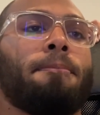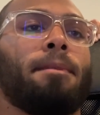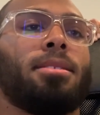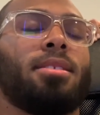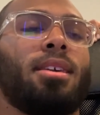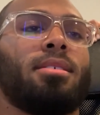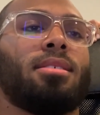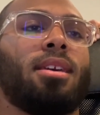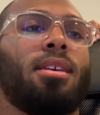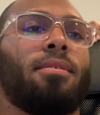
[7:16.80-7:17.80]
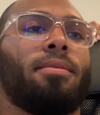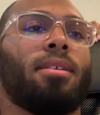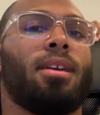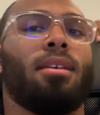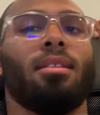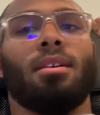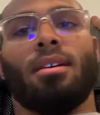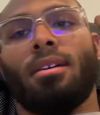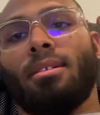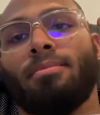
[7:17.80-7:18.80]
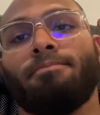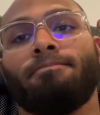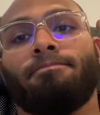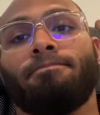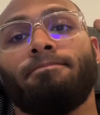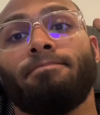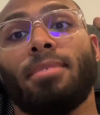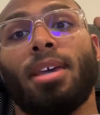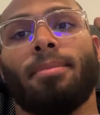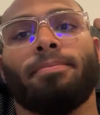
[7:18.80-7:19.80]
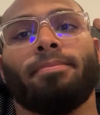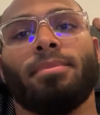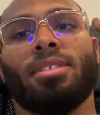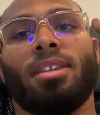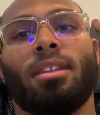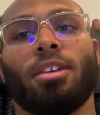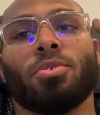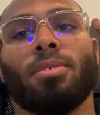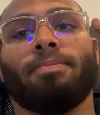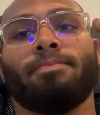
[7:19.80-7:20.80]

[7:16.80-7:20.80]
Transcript: Stay safe, and yeah, see you in the next one.